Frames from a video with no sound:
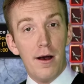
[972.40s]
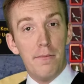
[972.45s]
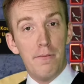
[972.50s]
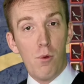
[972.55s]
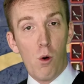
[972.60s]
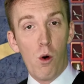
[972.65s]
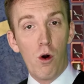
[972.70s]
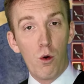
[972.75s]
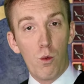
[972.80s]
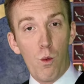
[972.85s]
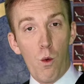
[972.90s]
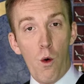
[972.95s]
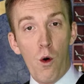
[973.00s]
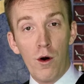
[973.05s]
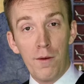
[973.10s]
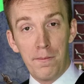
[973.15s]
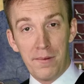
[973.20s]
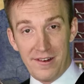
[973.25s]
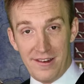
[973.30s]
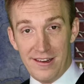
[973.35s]
more
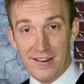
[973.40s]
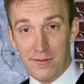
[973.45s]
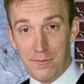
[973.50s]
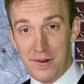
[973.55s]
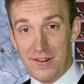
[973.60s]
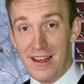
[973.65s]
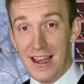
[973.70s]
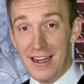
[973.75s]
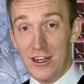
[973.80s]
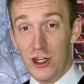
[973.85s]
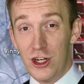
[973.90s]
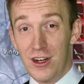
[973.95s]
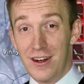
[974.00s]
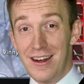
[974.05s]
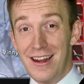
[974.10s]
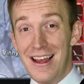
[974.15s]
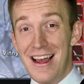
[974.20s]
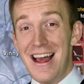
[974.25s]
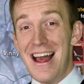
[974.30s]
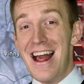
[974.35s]
war
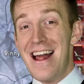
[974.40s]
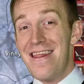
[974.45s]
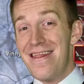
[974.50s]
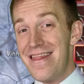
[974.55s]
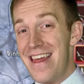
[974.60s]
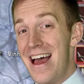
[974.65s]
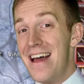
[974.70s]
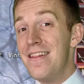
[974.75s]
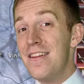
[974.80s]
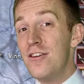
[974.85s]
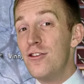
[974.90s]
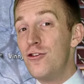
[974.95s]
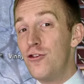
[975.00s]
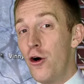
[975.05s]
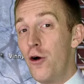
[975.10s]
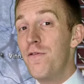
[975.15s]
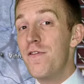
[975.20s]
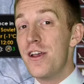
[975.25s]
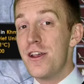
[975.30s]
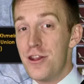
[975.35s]
participation than the
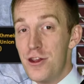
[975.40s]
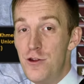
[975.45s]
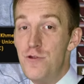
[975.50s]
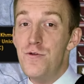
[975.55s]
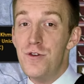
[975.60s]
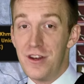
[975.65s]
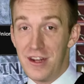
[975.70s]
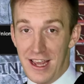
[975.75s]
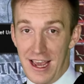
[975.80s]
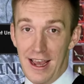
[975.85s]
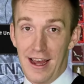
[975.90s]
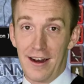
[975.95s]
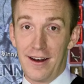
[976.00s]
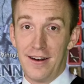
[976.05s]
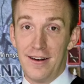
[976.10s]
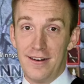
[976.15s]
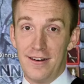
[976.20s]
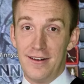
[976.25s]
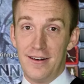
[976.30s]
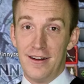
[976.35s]
Soviet Union can.
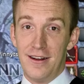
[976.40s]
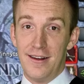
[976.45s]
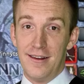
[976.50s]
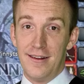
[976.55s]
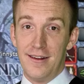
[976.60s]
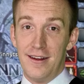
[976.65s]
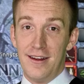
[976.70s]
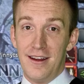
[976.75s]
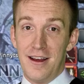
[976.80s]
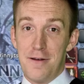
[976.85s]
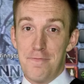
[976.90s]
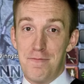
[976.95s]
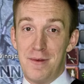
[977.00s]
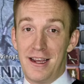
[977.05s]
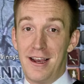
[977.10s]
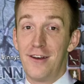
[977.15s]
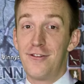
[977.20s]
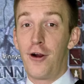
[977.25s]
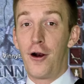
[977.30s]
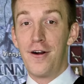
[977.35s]

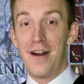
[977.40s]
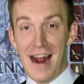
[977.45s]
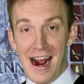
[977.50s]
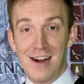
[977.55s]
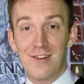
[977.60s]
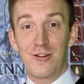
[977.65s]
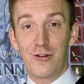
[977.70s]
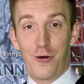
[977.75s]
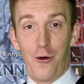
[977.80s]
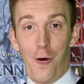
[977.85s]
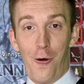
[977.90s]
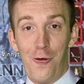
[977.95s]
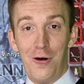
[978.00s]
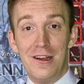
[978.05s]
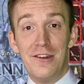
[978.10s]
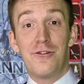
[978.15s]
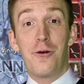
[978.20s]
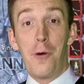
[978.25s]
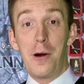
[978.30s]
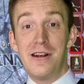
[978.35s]
Because our next goal
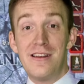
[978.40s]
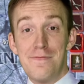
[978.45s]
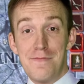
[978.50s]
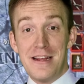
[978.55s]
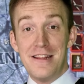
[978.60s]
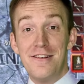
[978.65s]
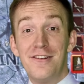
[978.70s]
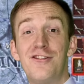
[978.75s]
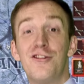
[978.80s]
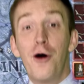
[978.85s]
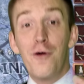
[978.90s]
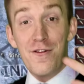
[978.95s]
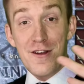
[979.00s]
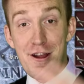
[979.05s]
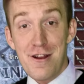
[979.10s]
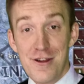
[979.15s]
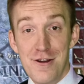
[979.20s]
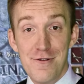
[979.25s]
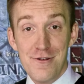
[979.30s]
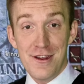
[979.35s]
is going to be the
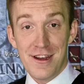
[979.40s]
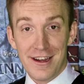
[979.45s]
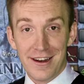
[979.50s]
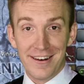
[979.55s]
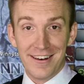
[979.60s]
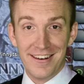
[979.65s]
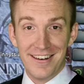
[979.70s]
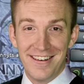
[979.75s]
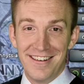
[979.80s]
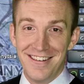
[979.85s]
Soviet Union.